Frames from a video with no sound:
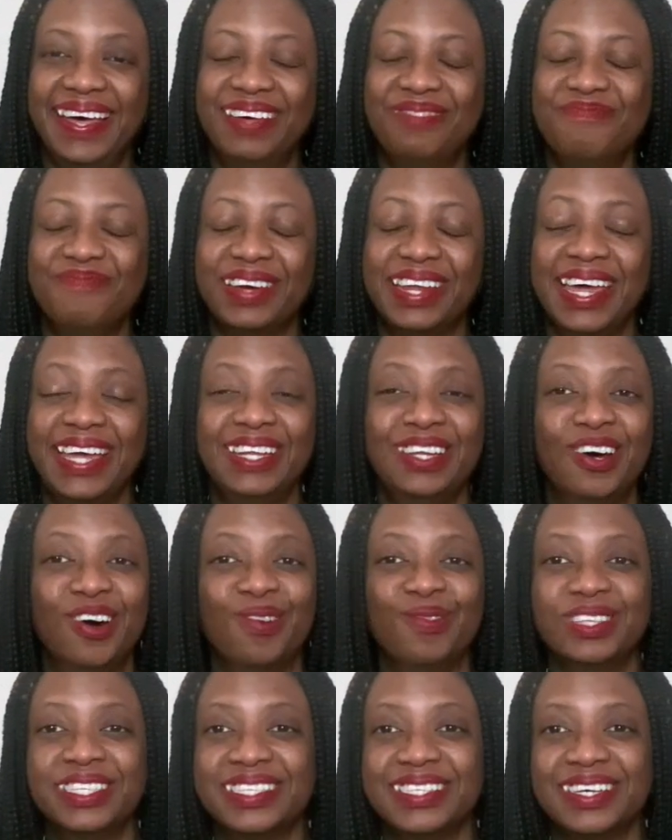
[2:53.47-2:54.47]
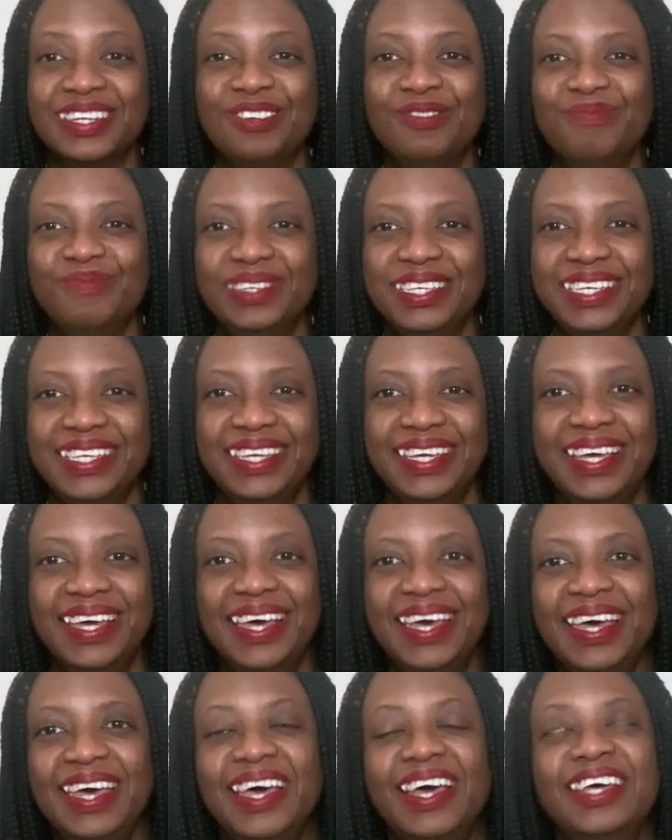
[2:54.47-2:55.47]
But I know it's going to be
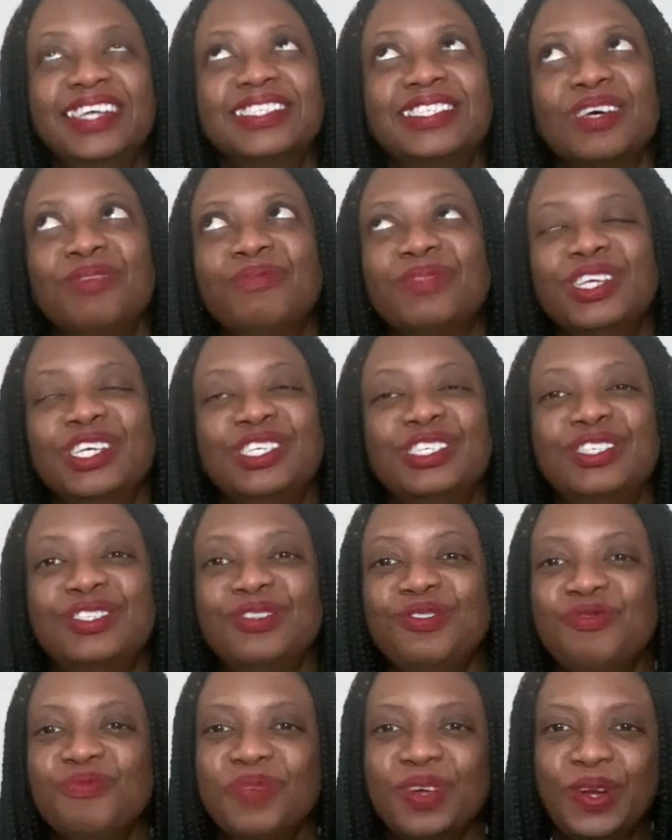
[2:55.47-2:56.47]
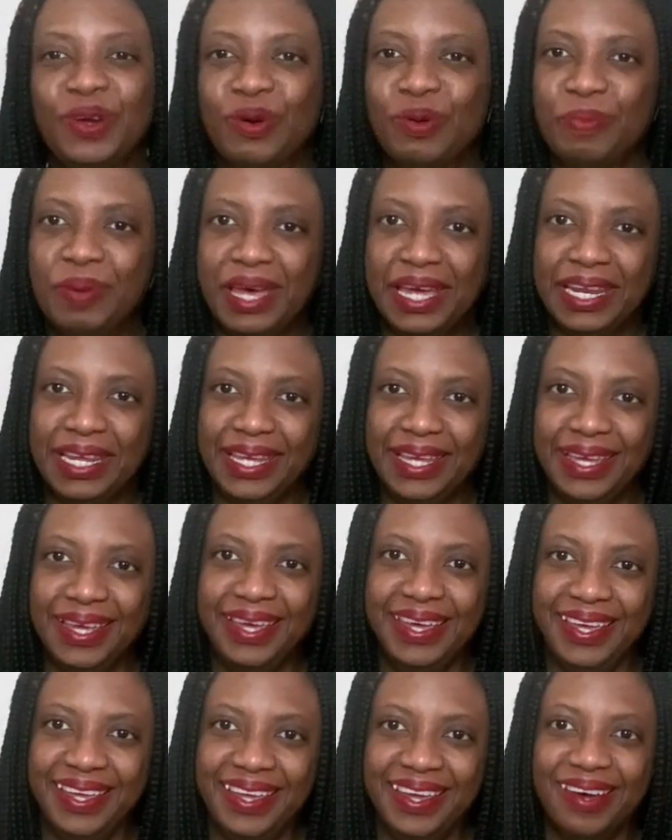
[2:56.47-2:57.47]
something stupid or petty
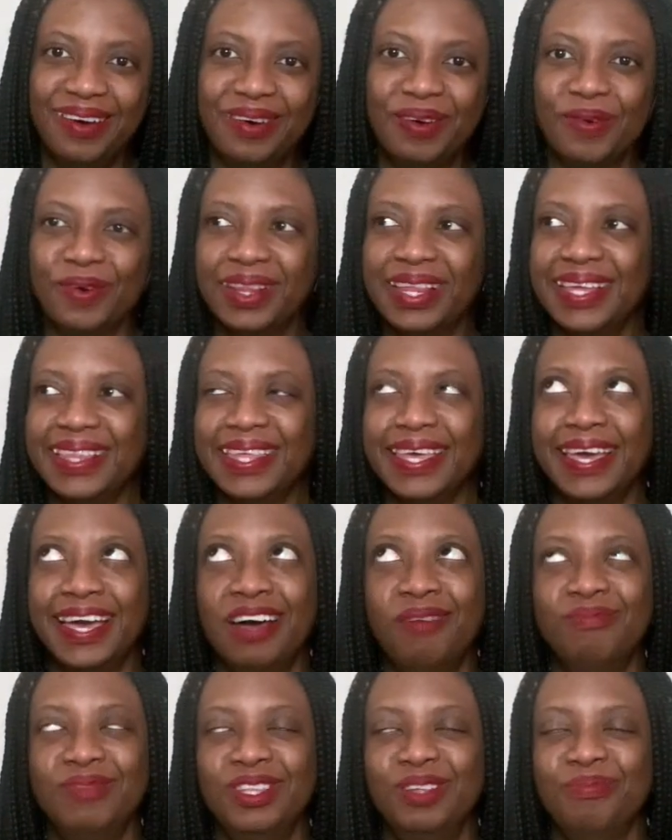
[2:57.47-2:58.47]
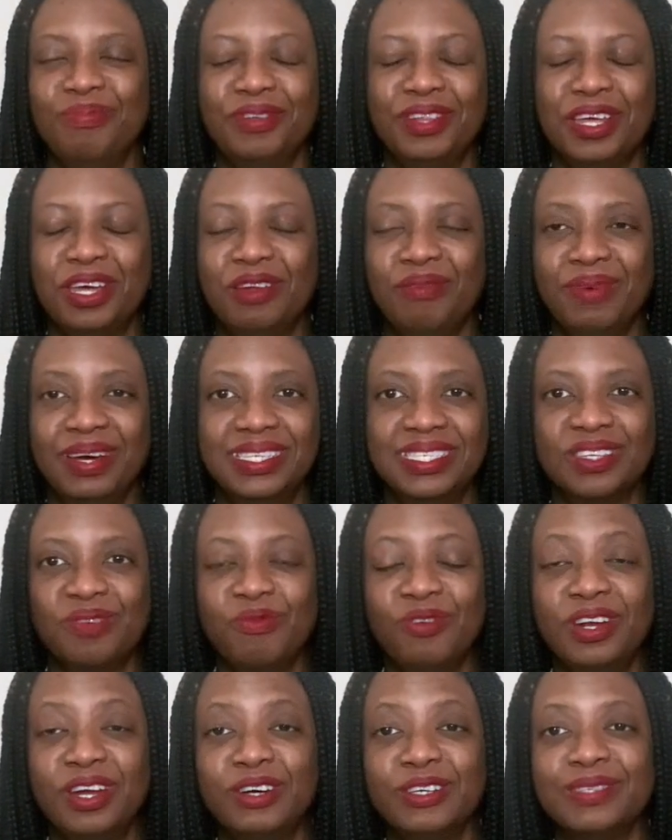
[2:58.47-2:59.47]
or like they got manipulated by
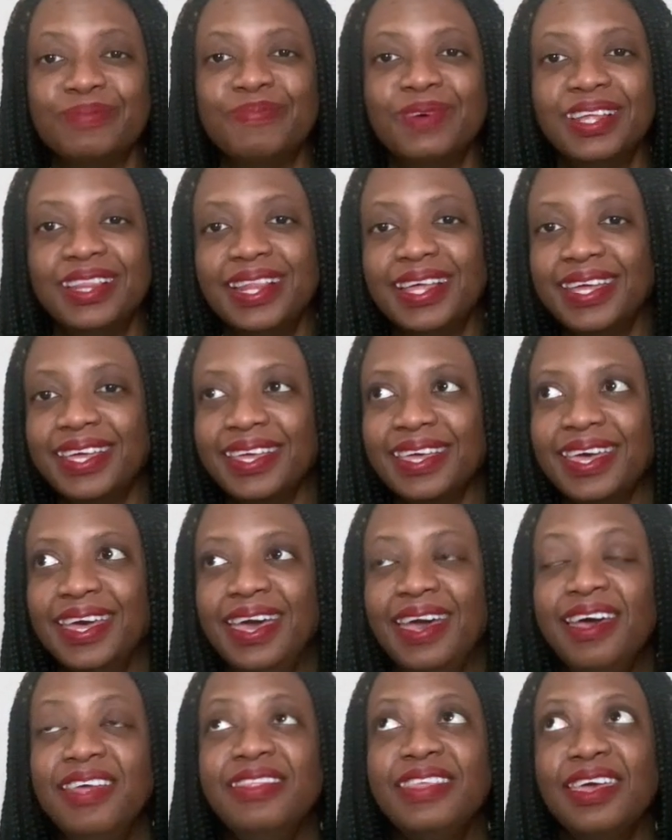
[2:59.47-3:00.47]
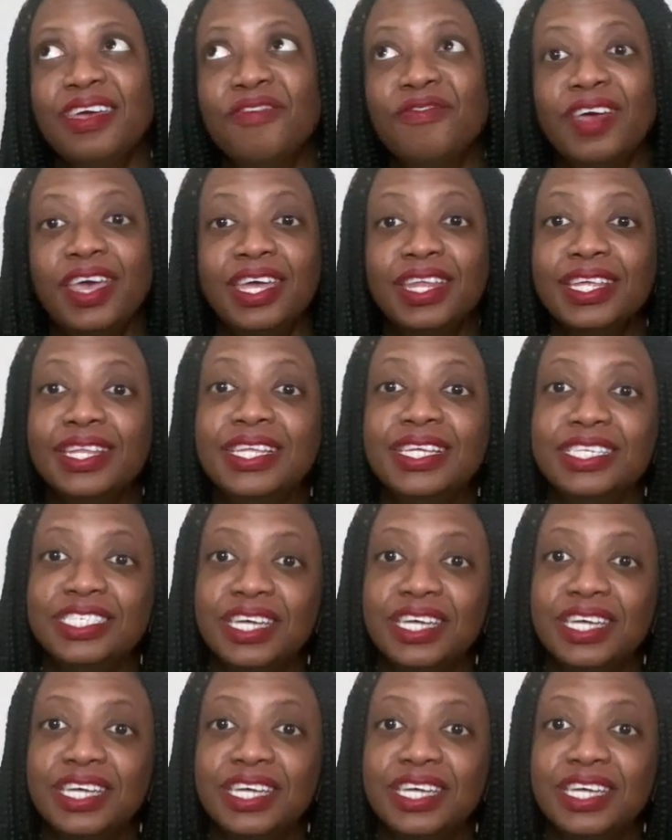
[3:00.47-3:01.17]
someone else. But like, they have hated each